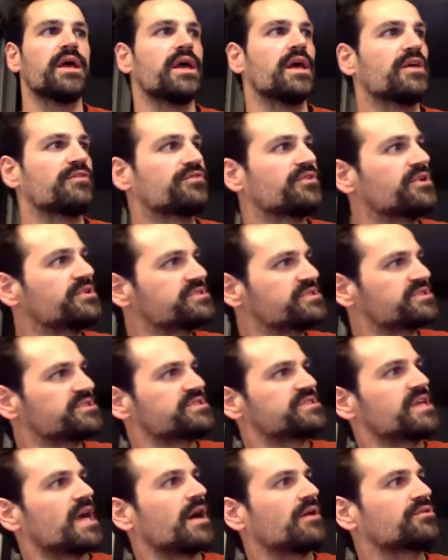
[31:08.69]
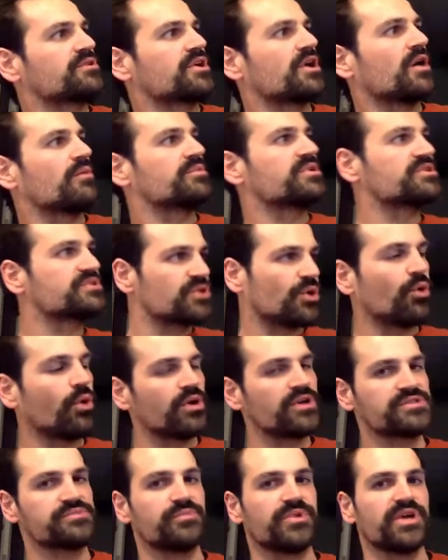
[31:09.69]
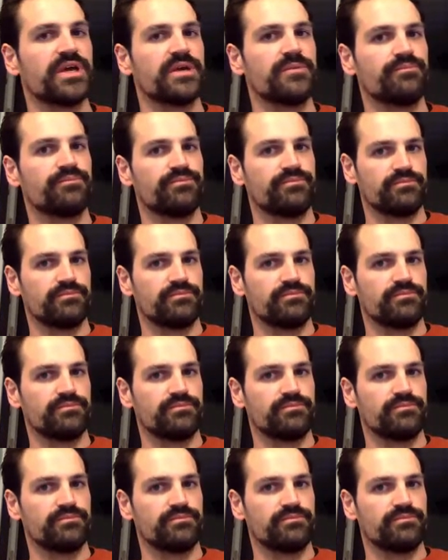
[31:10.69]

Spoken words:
If there's a sound coming towards me,